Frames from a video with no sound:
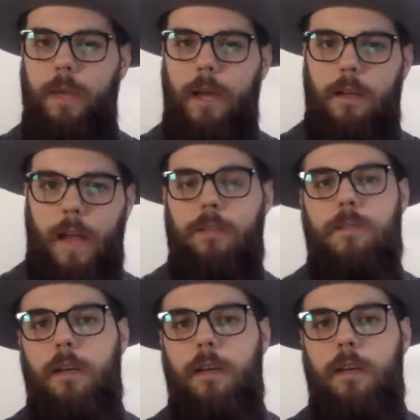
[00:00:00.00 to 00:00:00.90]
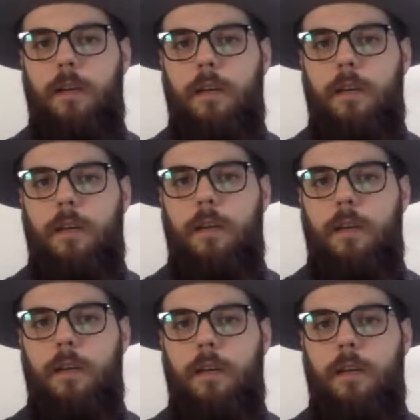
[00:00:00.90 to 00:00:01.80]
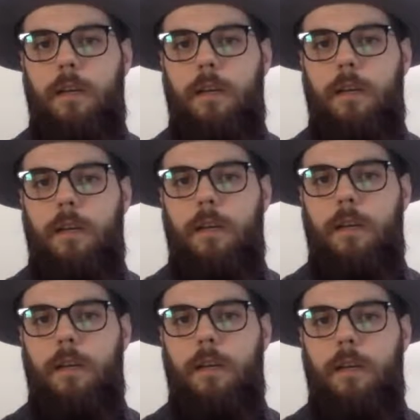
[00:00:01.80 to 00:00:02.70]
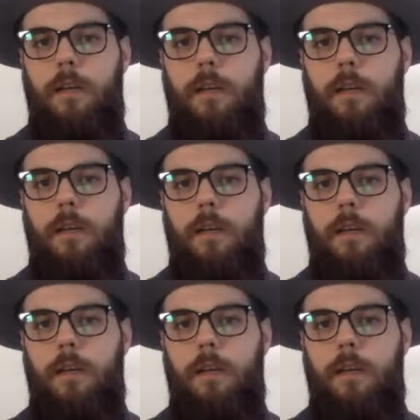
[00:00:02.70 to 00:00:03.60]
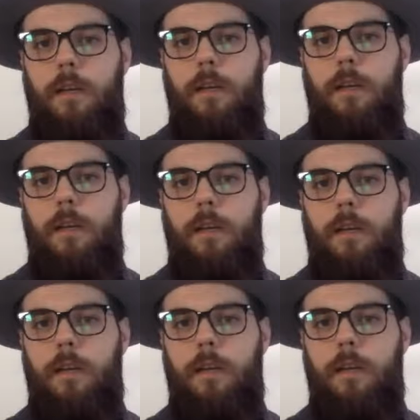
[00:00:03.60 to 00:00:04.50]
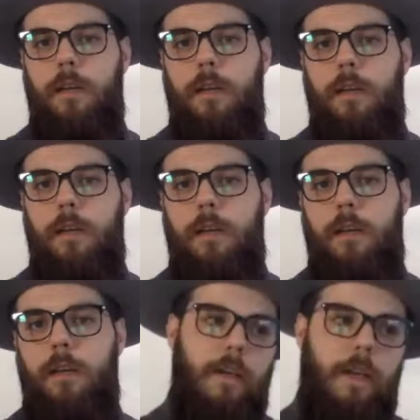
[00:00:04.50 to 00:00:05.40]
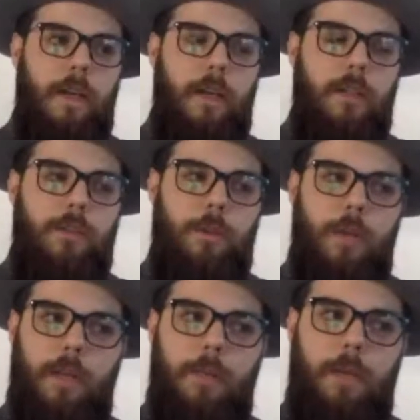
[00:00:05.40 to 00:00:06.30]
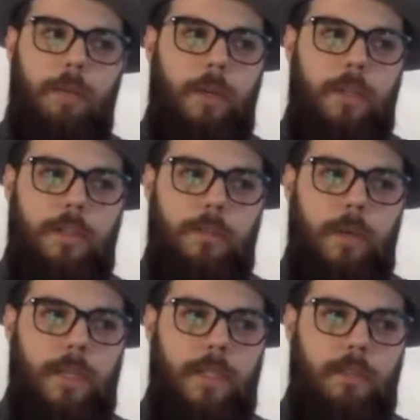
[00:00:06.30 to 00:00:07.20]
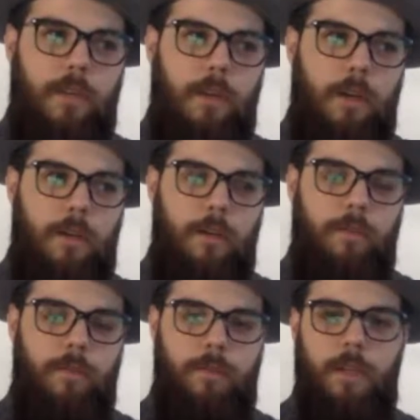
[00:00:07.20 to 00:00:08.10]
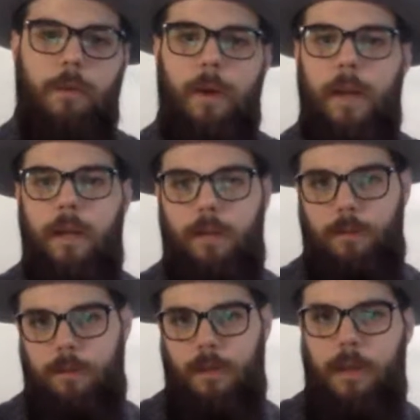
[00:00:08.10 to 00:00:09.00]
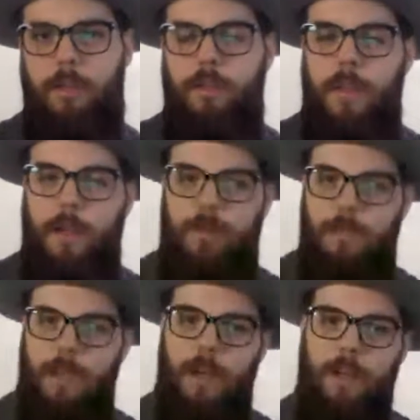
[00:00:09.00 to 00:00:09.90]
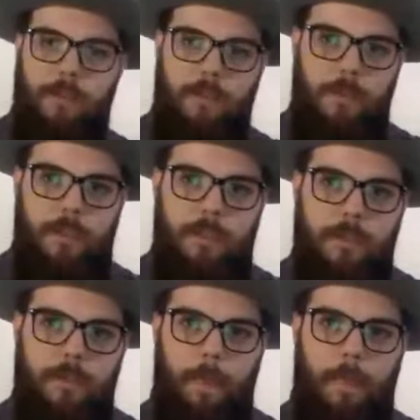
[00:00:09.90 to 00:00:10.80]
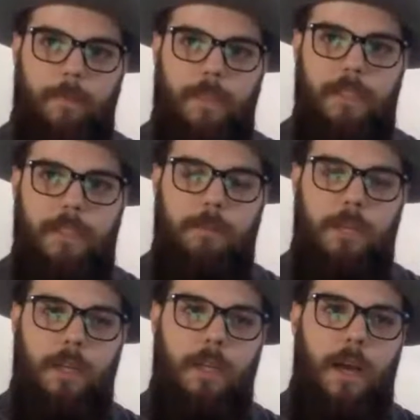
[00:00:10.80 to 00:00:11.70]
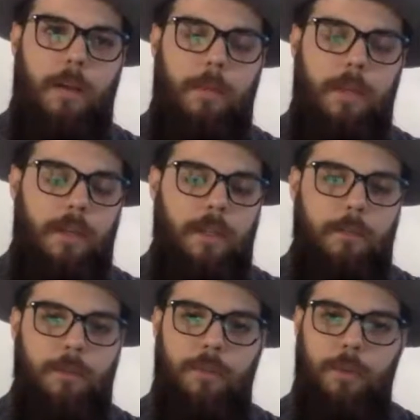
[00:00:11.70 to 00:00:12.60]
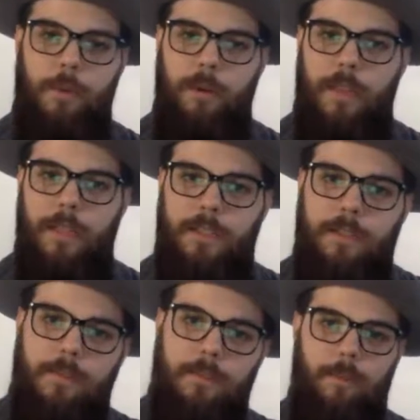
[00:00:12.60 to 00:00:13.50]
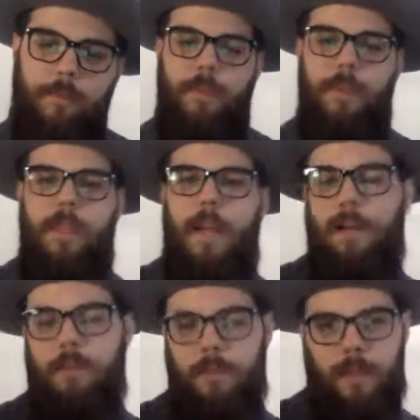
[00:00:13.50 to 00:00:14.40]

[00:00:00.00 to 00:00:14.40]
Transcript: I mean, we have and other filmmakers and distributors and stuff like, hey, keep us in mind for this. And so we were like, man, if we could just raise even another 50 grand or $100,000, which seems like a lot, but in the movie world, that's not a